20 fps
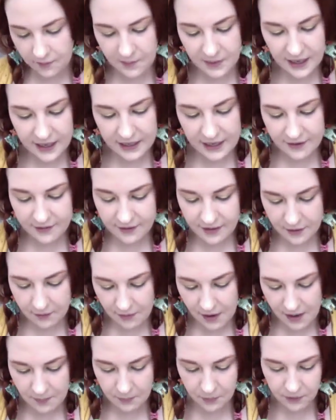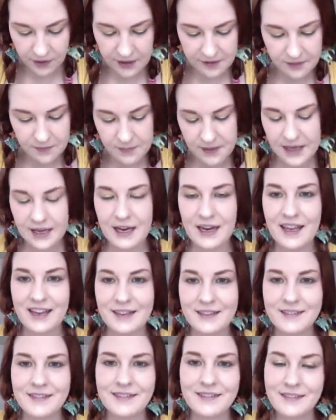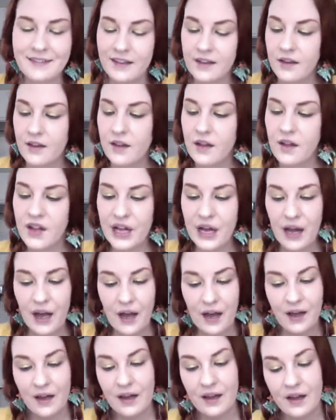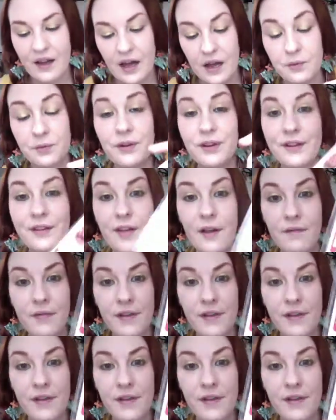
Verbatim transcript: but I guess I rambled at the beginning. Uh, I really love